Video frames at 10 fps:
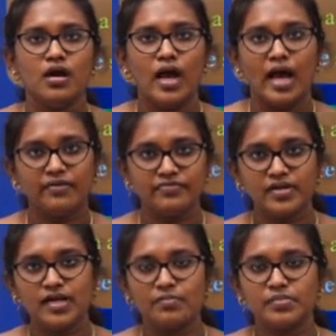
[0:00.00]

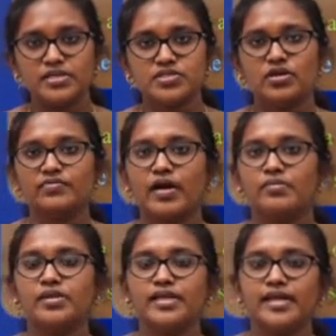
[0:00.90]
after completion of
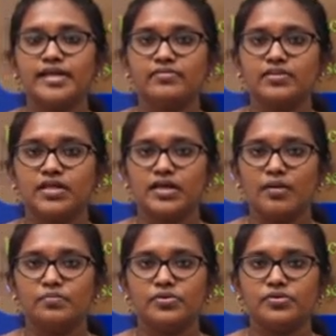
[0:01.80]
communicating with the
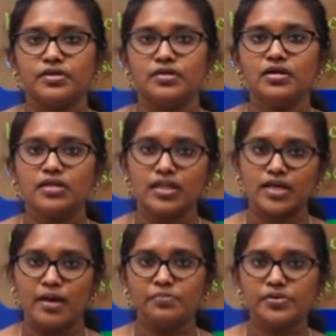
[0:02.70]

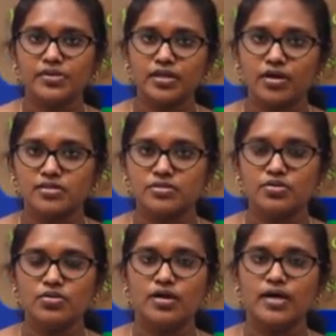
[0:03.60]
computer
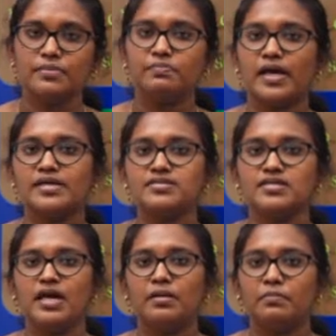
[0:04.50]
also replies
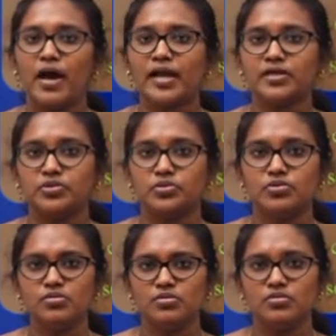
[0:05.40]
back to
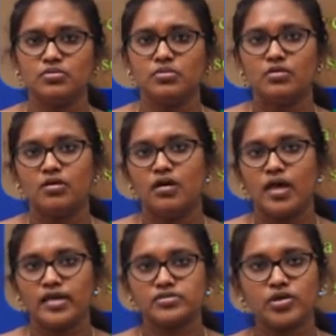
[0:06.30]
you,
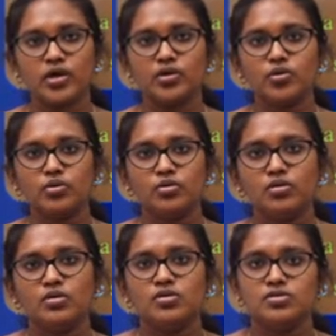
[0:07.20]
yes or no?
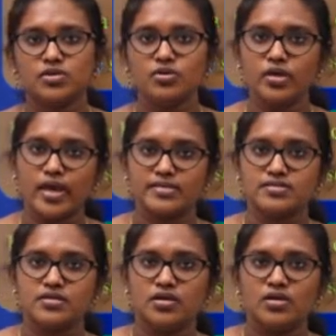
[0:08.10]
So,
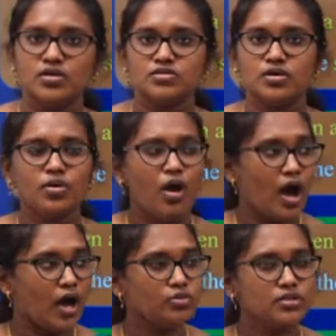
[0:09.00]
yes. So,
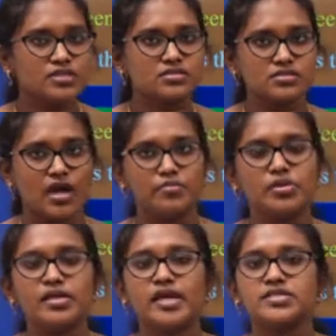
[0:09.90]
how this
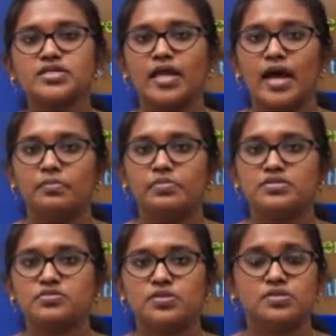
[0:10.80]
communication
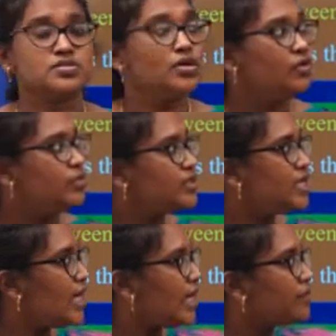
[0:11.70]
happens means with the
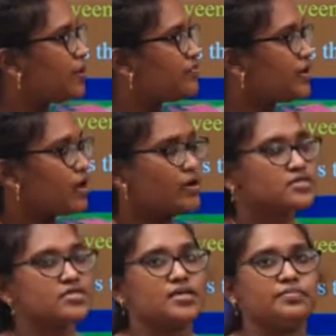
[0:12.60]
help of a
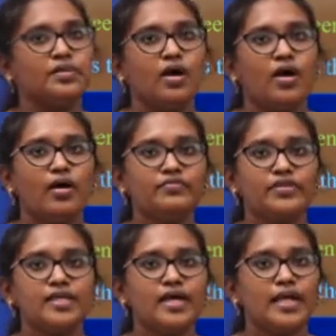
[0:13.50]
concept or
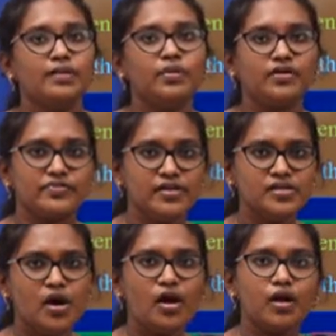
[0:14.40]
with the help of an
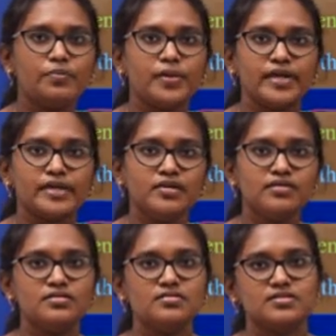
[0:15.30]
operating
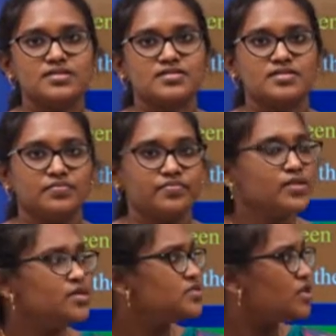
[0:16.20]
system.
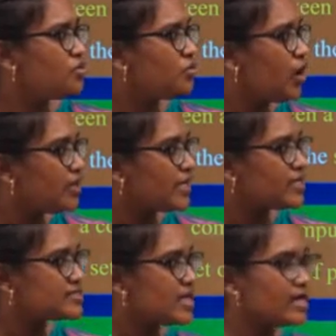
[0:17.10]
So, what
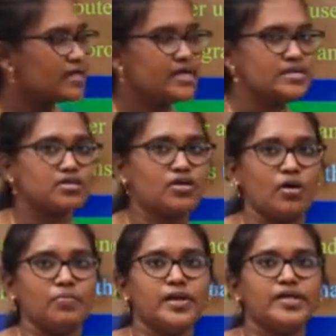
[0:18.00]
exactly is an
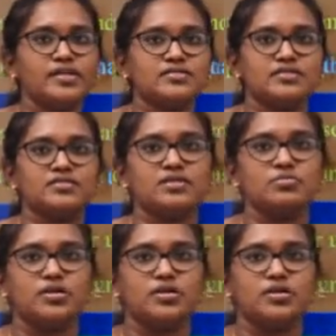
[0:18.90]
operating system